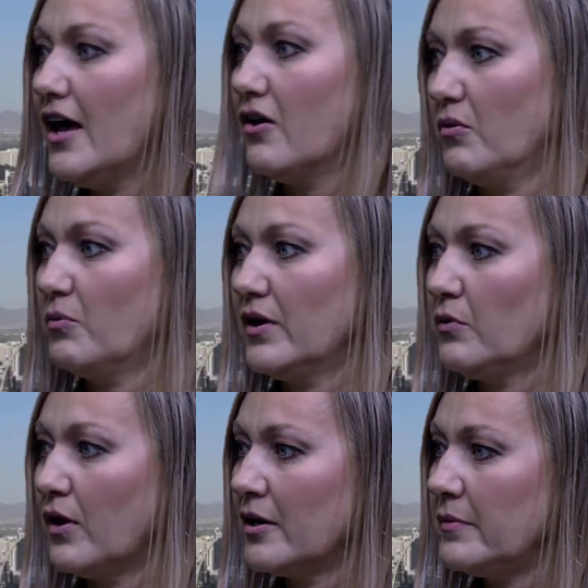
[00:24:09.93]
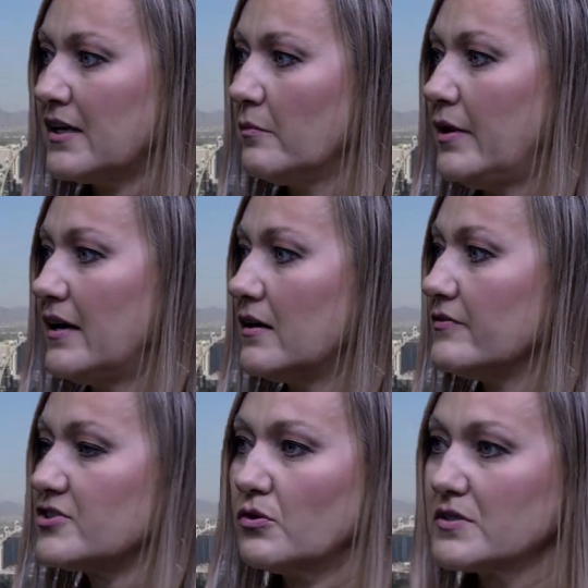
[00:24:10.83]
No, we want to be
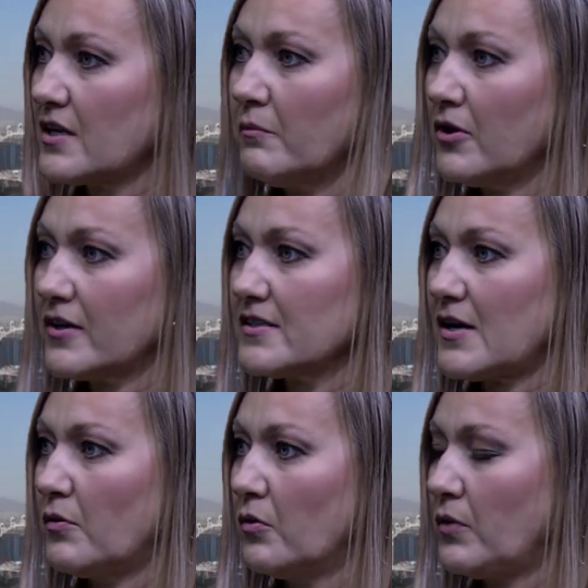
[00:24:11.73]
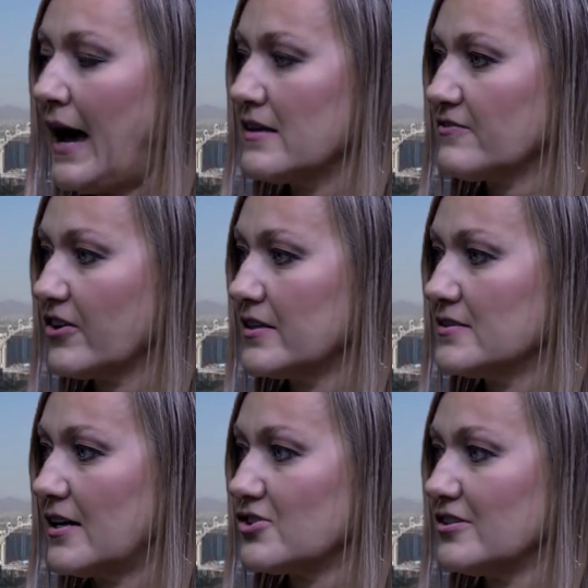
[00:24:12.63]
competitive. So in some markets, I won't ask for
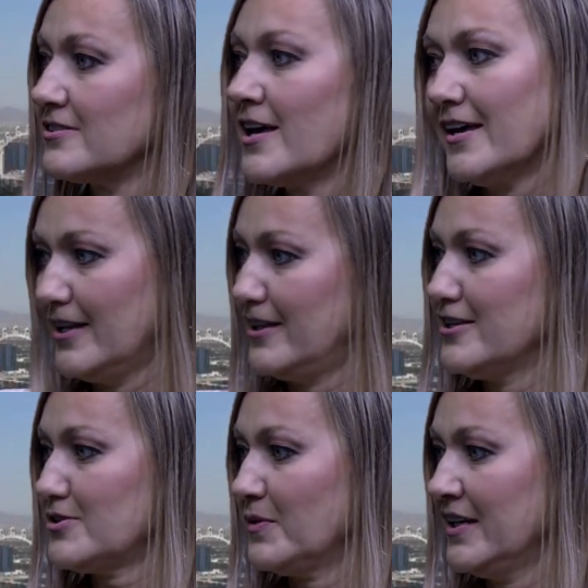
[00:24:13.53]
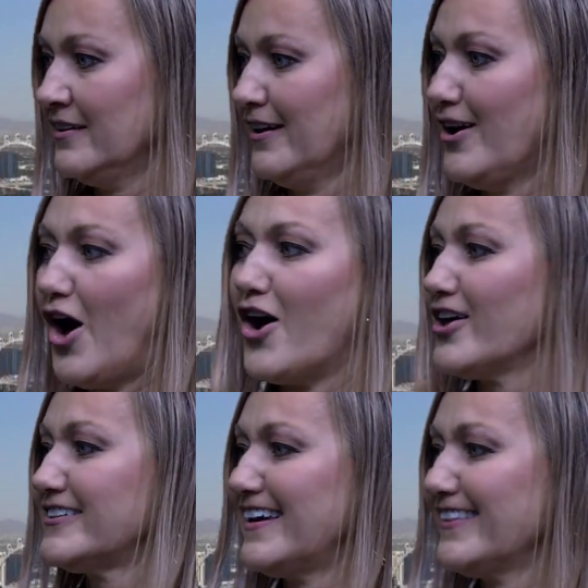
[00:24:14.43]
concessions. In this one,
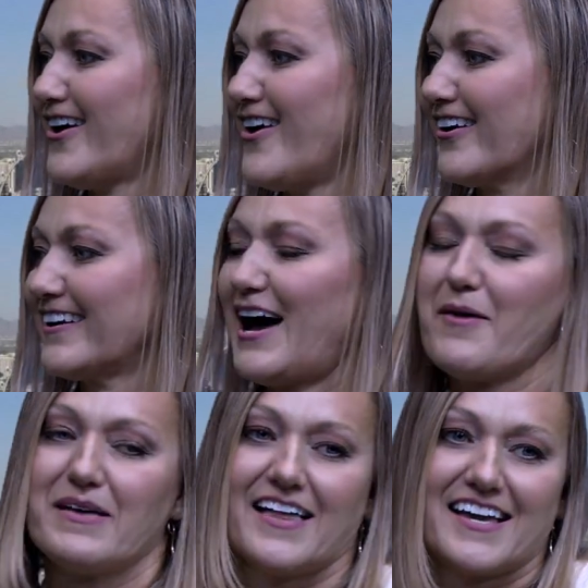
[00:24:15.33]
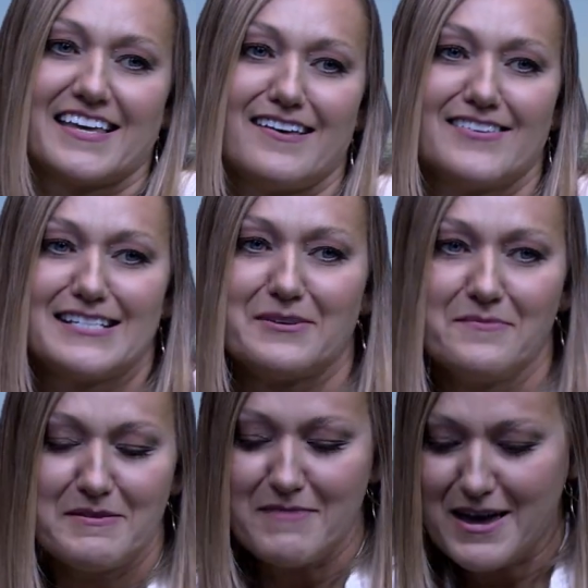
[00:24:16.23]
all day long, wrong. I'll be like, give it to
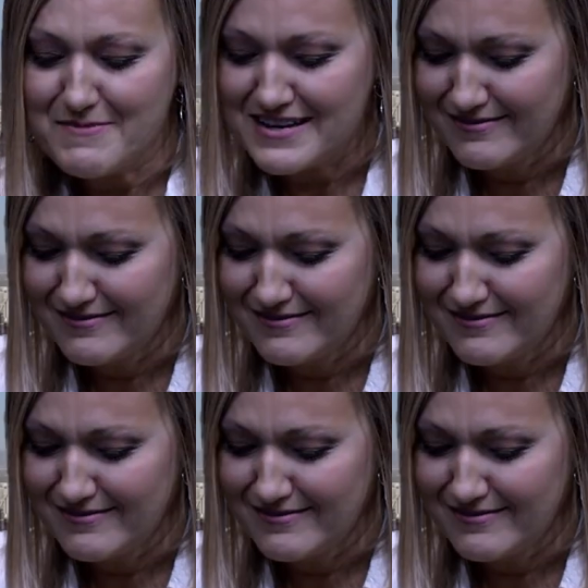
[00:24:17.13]
me, baby.